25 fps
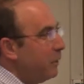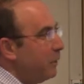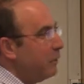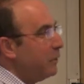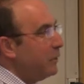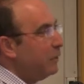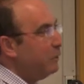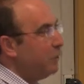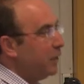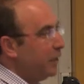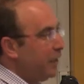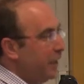when
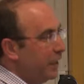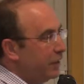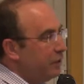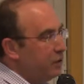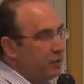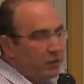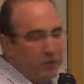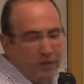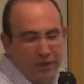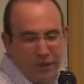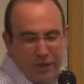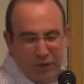we get
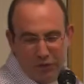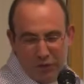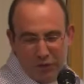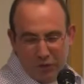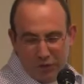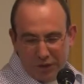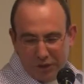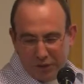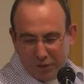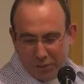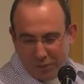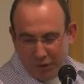to the
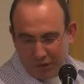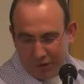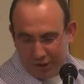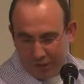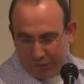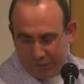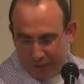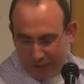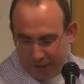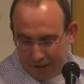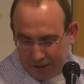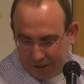smallest
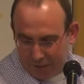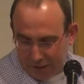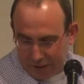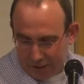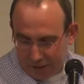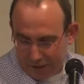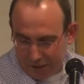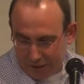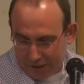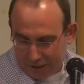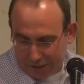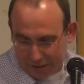building
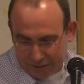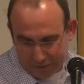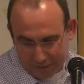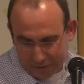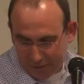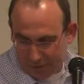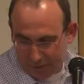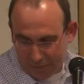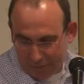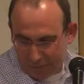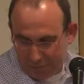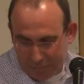blocks.
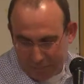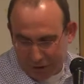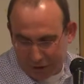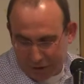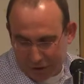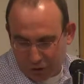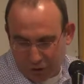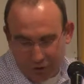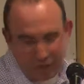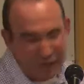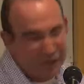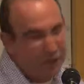
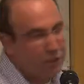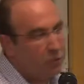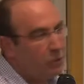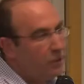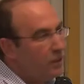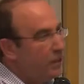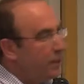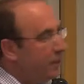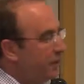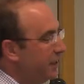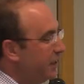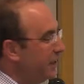
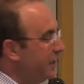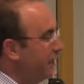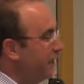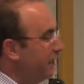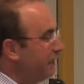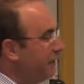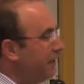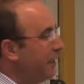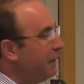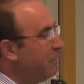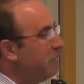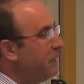Piezoelectricity,
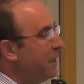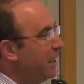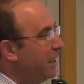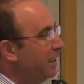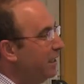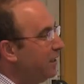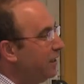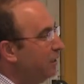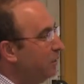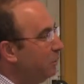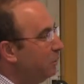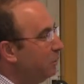the
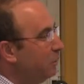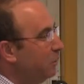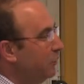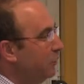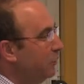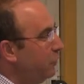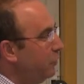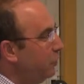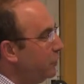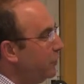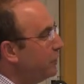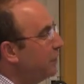ability to
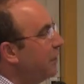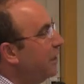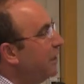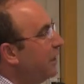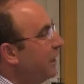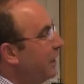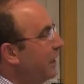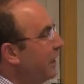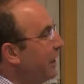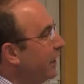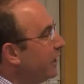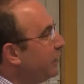produce
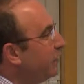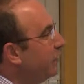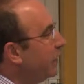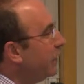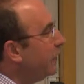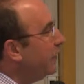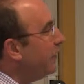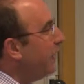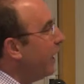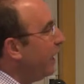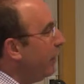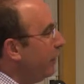electric
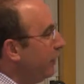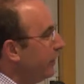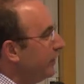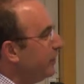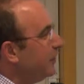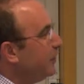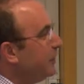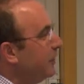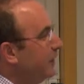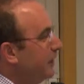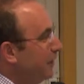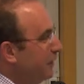current
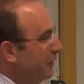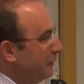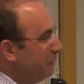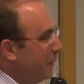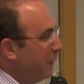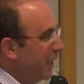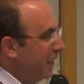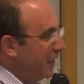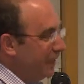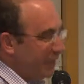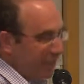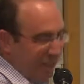
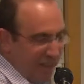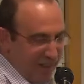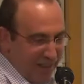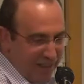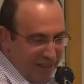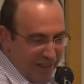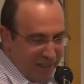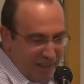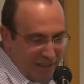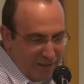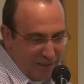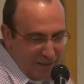by
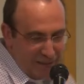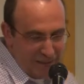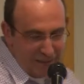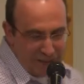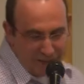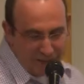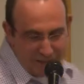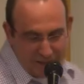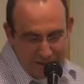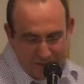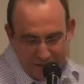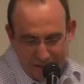
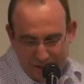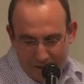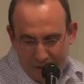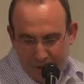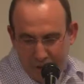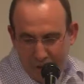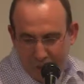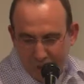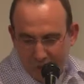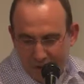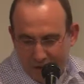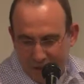
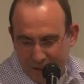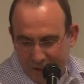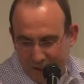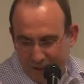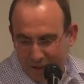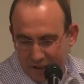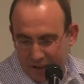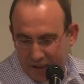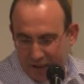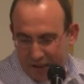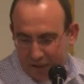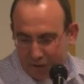inducing
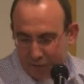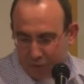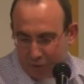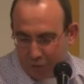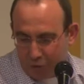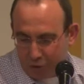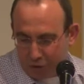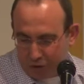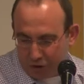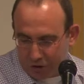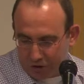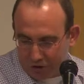
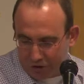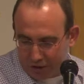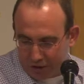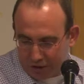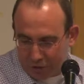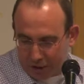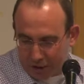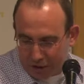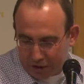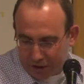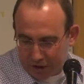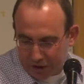force on the
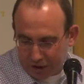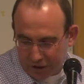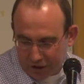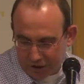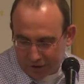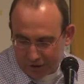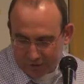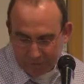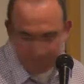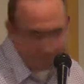structures.